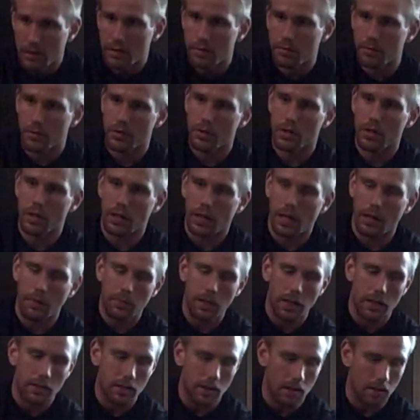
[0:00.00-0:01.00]
just want you to
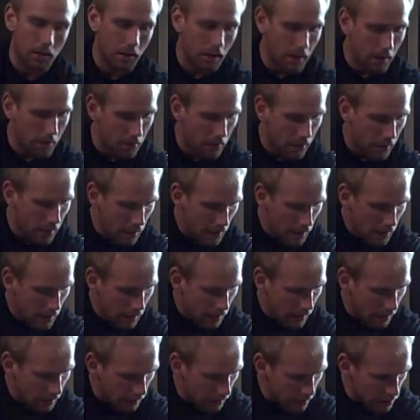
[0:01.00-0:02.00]
keep that toe up
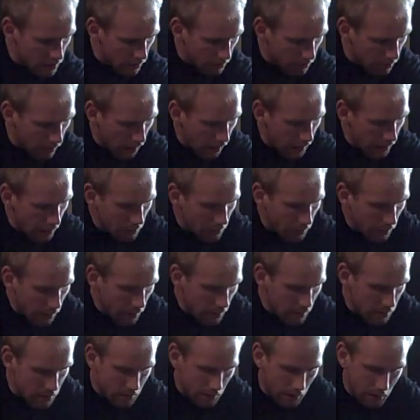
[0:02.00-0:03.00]
and let your body
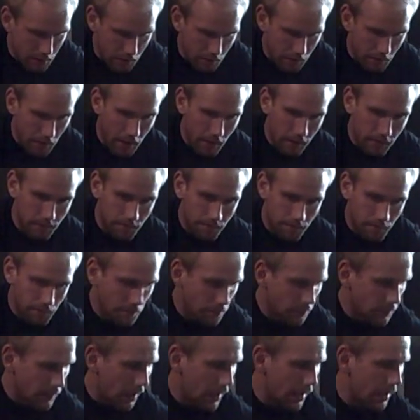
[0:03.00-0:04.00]
weight stretch you out.
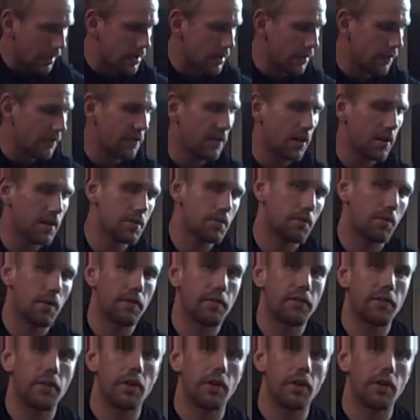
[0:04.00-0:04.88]
Now that's the first one